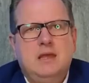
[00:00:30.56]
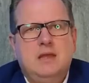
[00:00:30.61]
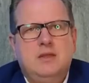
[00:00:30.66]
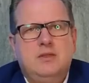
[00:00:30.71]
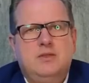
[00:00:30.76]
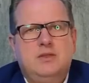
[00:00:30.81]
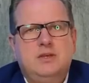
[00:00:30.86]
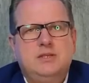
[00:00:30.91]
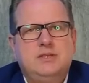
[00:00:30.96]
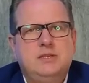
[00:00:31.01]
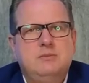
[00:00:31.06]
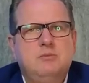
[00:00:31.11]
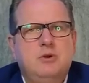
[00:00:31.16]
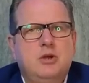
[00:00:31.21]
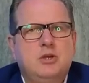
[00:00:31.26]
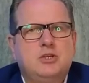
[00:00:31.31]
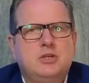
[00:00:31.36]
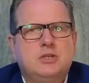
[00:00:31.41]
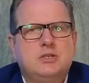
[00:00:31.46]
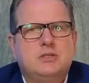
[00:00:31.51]
This
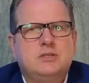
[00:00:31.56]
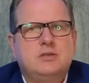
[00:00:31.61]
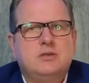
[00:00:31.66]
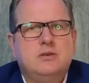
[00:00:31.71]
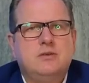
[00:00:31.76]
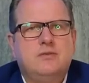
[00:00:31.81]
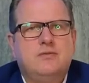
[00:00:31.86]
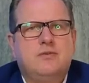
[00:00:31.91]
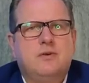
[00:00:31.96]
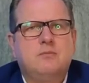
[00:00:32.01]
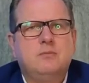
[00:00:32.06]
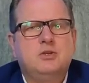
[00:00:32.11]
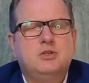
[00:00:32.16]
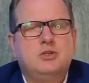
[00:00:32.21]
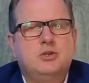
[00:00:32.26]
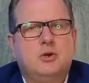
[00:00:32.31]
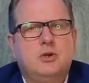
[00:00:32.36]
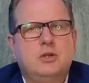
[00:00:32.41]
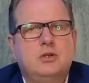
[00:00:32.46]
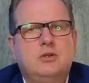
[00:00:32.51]
emerges from a
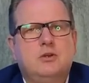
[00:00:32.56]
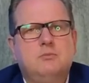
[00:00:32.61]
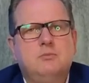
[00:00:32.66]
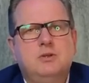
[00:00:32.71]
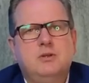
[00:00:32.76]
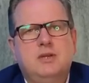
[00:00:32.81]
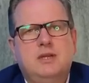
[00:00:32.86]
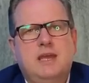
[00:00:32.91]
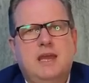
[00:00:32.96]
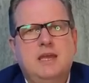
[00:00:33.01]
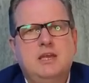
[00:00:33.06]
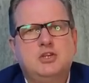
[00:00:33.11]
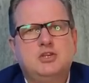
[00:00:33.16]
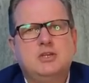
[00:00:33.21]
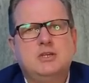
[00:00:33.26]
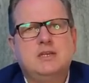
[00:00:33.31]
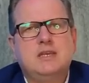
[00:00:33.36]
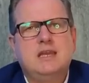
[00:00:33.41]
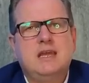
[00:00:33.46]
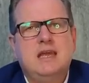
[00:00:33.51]
joint
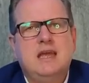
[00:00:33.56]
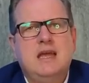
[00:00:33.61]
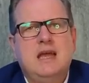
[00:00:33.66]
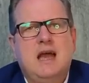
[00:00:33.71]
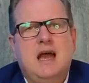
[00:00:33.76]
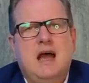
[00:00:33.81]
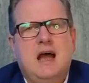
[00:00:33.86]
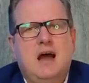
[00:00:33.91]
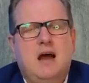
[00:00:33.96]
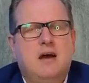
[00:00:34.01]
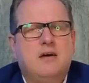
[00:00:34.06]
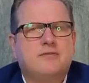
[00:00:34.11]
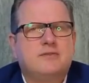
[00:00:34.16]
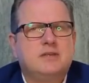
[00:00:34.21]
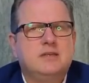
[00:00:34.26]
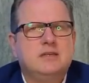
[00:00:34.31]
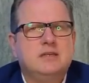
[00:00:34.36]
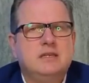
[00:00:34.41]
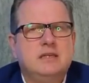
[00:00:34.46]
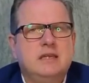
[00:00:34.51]
communication
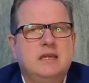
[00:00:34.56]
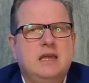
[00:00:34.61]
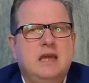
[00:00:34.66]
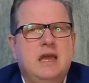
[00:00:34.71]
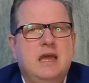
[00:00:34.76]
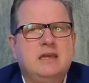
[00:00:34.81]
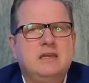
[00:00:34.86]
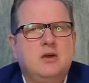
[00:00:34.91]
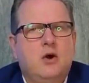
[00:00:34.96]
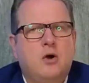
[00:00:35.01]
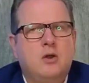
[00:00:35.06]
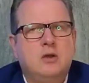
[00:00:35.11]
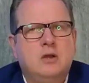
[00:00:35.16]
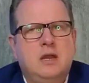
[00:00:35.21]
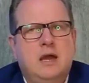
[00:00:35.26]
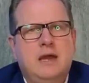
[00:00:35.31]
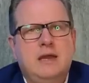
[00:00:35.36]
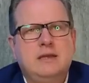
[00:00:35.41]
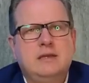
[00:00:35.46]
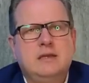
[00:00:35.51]
after an
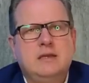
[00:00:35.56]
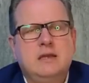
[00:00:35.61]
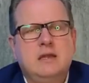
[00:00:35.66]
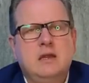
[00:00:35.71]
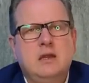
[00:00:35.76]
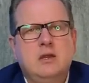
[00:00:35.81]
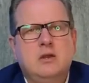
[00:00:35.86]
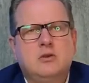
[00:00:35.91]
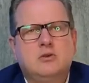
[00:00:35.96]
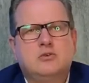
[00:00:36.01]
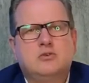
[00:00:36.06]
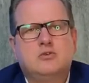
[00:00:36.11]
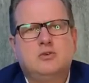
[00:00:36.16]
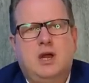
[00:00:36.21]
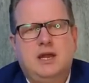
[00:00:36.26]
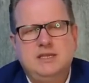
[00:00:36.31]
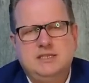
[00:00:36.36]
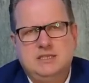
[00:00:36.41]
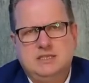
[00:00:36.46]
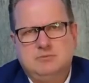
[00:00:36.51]
online
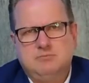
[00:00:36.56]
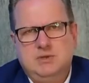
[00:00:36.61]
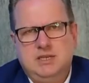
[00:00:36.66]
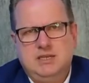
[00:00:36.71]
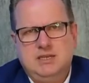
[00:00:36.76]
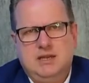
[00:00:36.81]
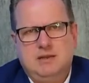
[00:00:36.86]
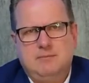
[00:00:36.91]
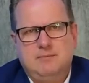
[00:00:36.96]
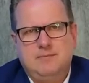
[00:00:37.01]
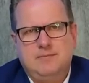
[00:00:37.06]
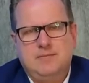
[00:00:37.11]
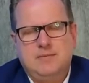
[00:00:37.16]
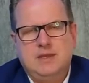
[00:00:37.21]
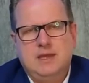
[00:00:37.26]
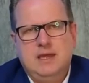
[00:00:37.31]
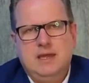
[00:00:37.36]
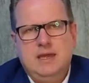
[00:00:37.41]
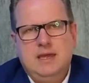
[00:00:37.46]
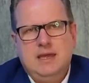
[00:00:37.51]
crisis meeting.
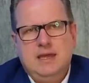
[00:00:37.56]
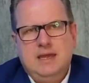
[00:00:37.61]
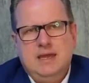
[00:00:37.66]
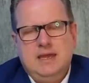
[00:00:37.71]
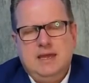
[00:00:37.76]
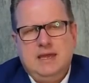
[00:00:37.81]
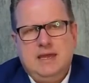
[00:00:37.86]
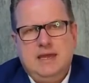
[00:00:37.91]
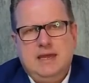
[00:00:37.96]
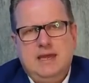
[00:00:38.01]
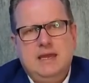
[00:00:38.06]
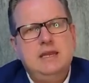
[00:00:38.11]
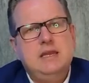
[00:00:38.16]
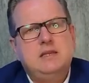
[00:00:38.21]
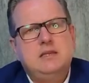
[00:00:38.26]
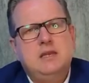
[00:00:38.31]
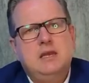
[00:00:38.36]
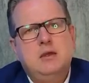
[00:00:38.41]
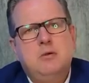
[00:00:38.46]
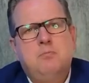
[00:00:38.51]
In
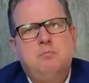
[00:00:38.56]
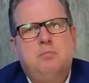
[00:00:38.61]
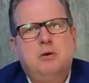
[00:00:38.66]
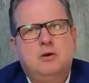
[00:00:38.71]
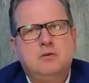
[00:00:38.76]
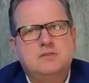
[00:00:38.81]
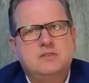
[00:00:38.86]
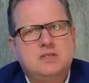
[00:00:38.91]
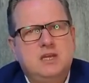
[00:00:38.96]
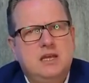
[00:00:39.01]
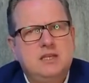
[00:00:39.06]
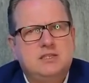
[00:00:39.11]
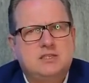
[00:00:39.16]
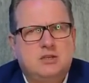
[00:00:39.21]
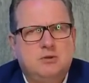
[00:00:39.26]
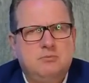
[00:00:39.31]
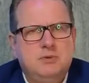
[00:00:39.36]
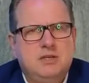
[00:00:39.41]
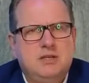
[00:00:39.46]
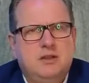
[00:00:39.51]
it, both sides
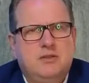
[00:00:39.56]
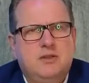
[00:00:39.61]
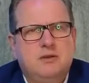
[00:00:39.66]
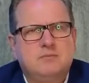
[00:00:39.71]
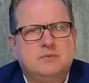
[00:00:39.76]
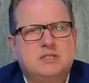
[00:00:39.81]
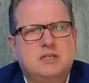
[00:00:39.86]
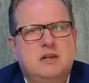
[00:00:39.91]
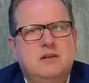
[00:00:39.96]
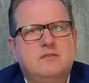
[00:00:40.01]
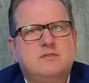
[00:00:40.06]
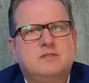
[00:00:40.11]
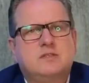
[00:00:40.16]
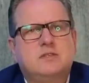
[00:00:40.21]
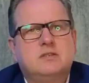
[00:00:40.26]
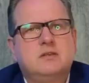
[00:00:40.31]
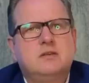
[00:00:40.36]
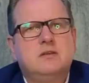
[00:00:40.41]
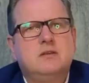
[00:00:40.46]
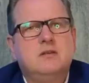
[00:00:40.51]
committed themselves